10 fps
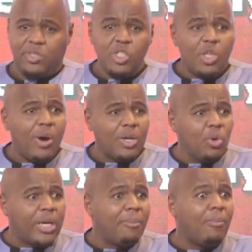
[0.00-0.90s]
She's the one who
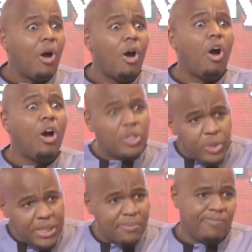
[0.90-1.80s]
came onto
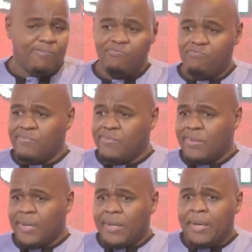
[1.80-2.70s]
him.
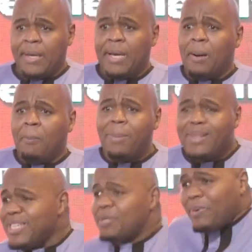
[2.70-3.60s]

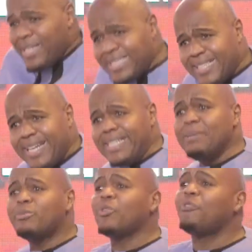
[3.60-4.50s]
But the Spirit led
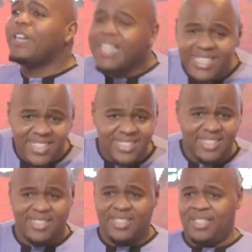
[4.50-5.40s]
him to flee.
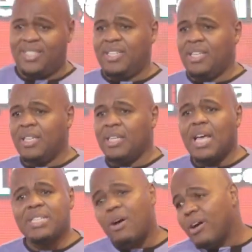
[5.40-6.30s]

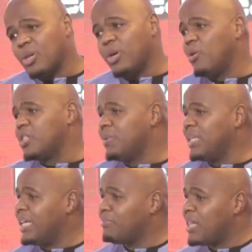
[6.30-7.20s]
That's how I know he was being
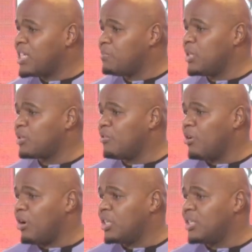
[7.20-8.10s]
led by the Spirit of
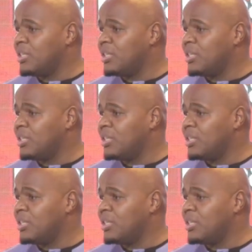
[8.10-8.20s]
God.